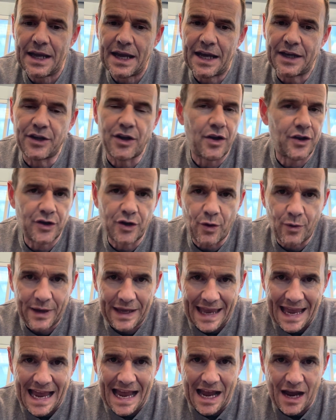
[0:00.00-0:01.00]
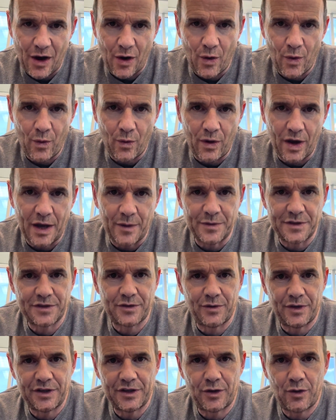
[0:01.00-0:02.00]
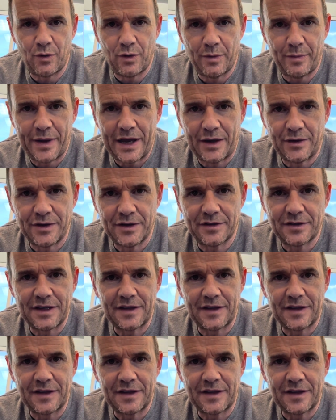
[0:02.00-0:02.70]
Not knowing how I was going to go about it,